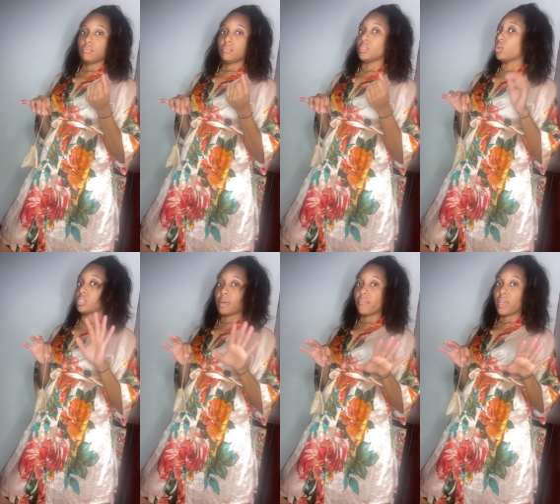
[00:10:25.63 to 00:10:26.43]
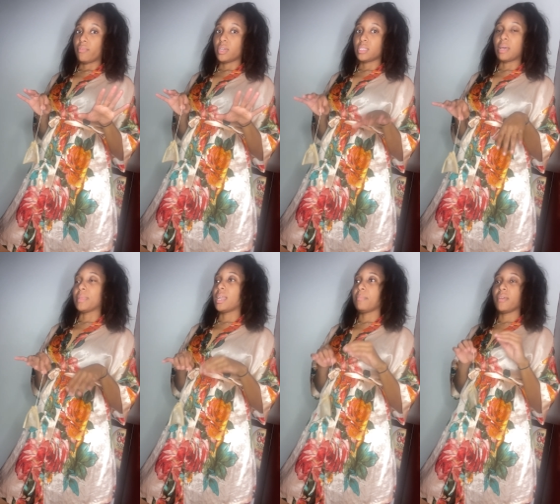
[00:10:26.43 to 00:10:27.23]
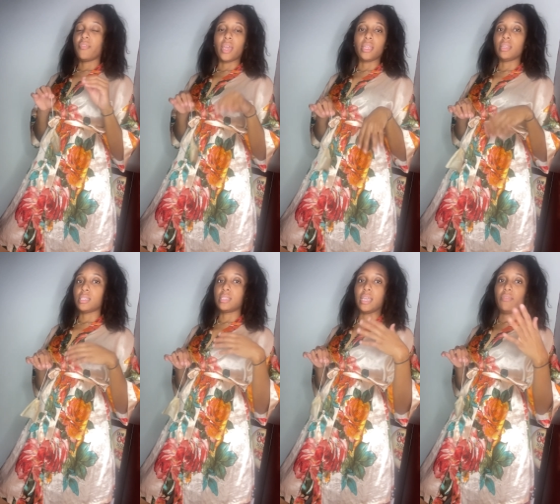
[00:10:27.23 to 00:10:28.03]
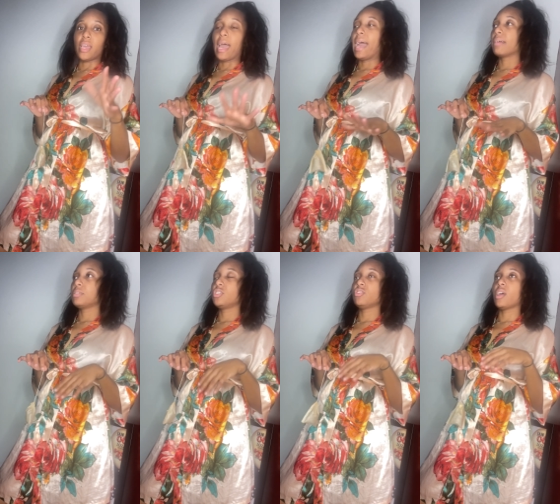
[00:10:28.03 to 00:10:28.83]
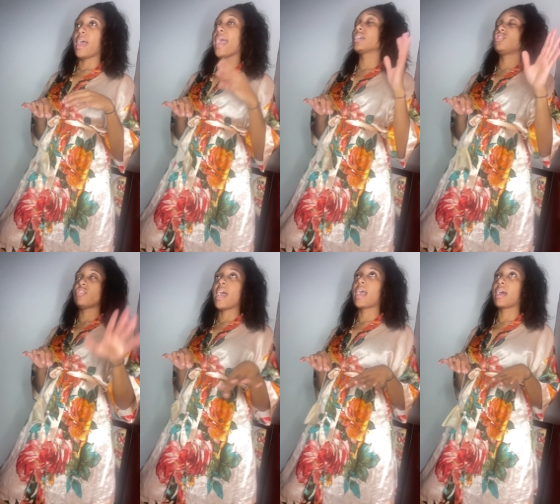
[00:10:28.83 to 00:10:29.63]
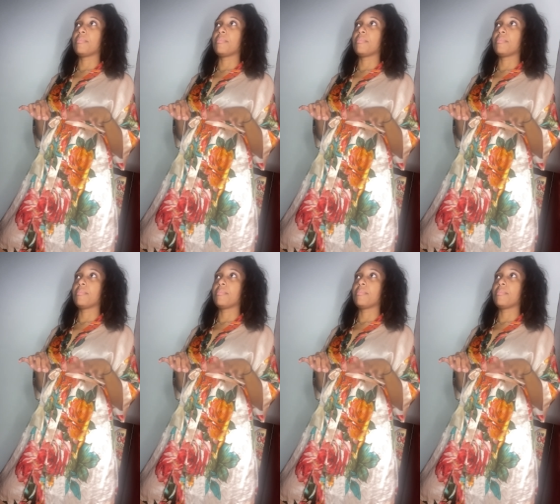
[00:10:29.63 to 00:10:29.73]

those are my favorites. I'm not a big fan of the stevia extract.